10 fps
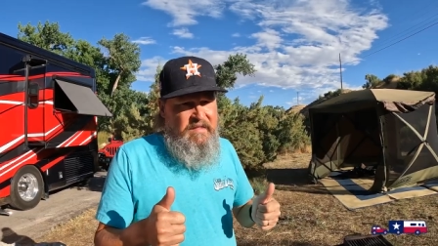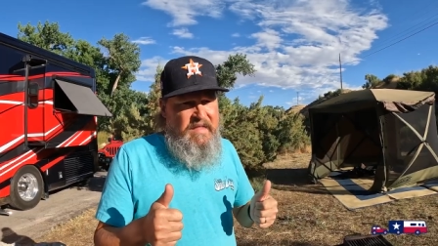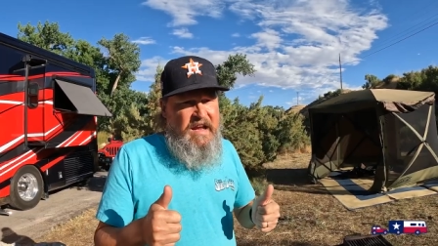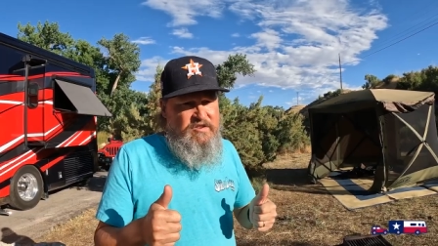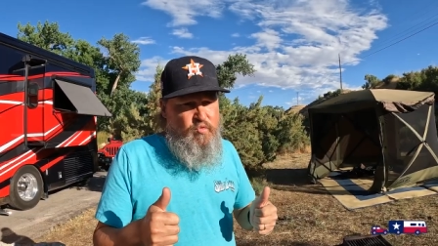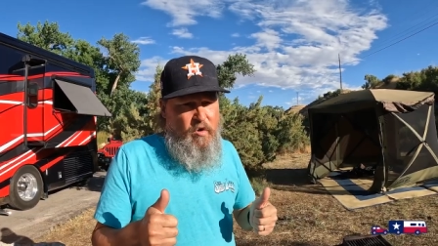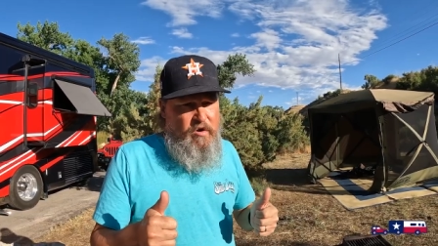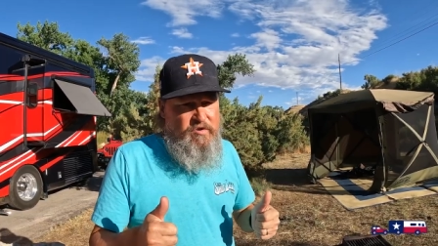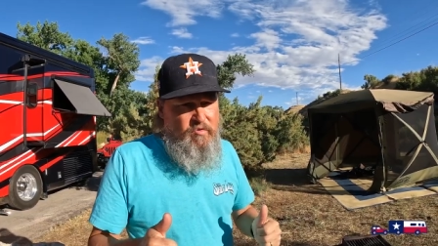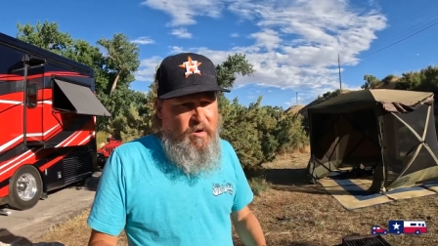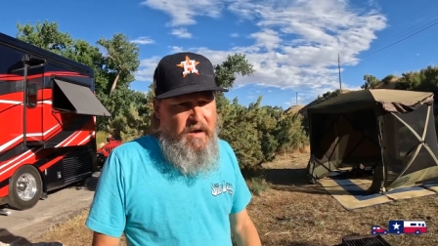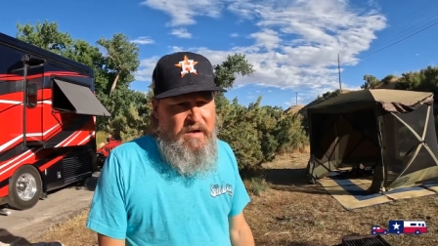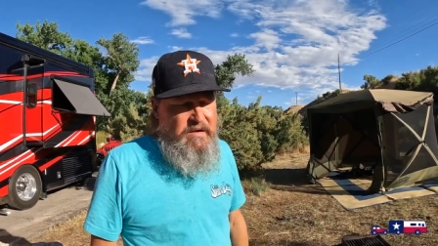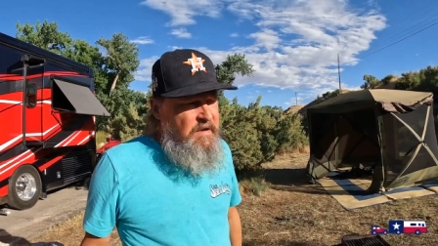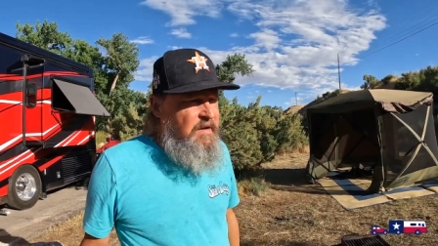that's worked
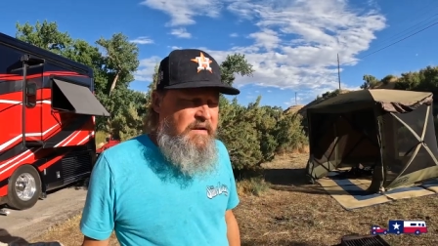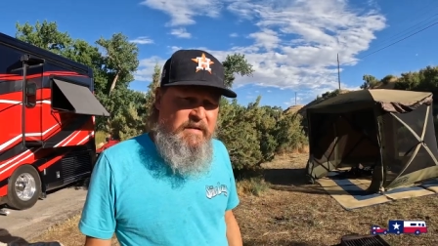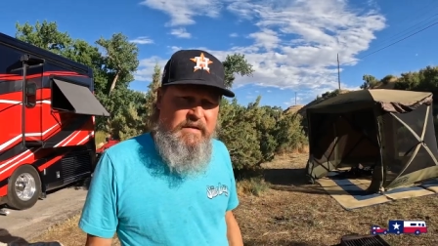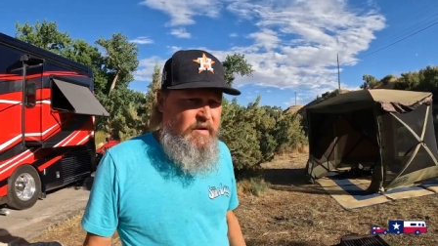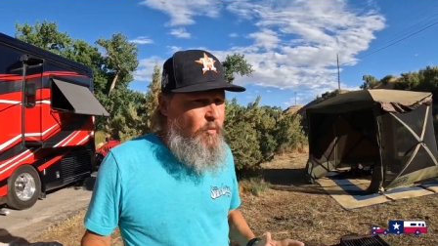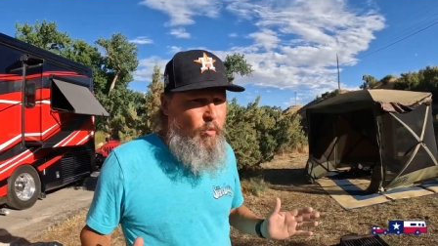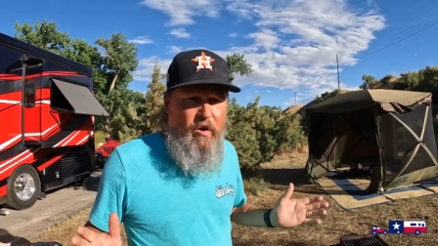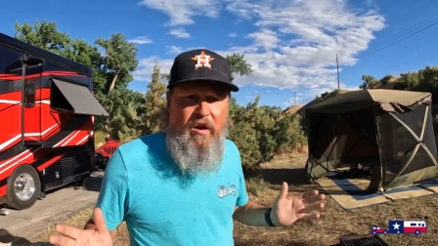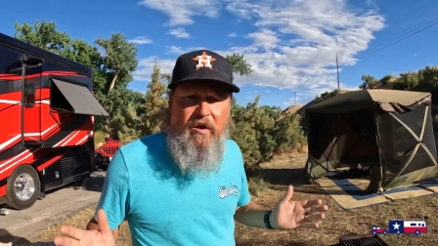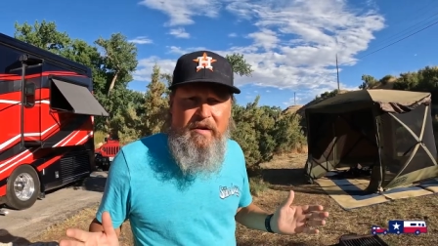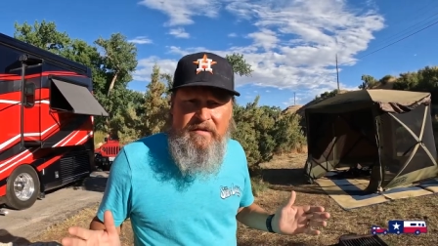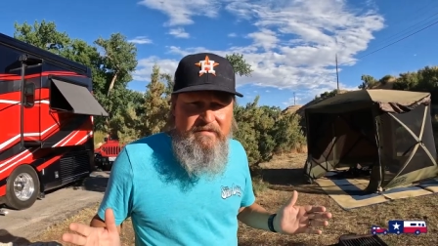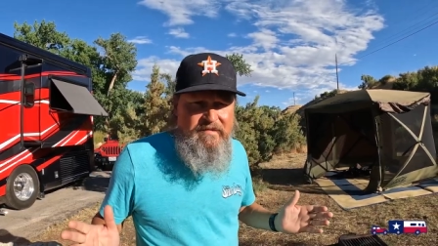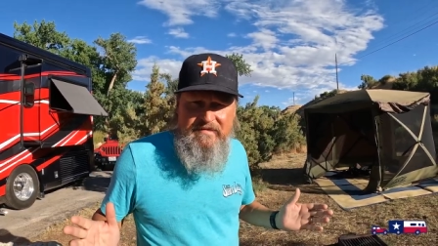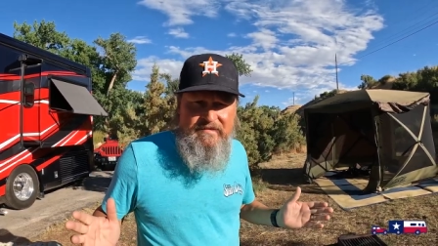great. We're learning.
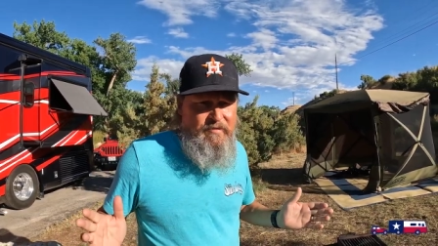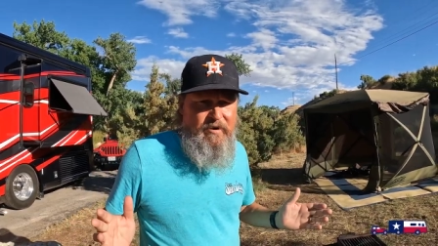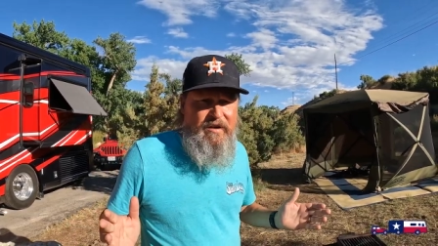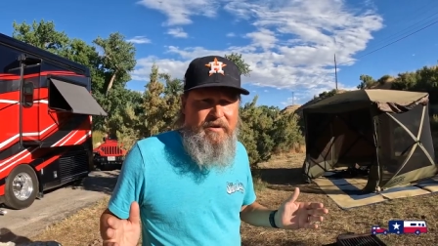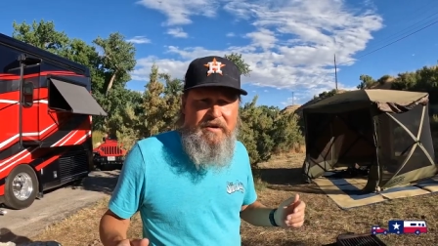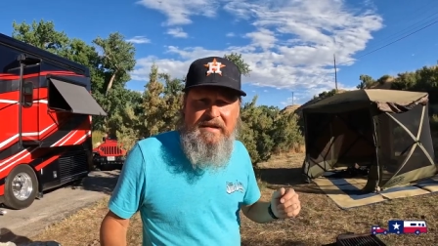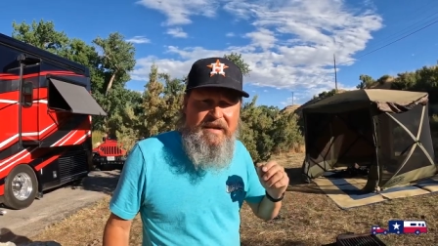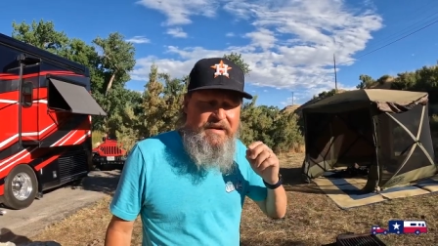We're learning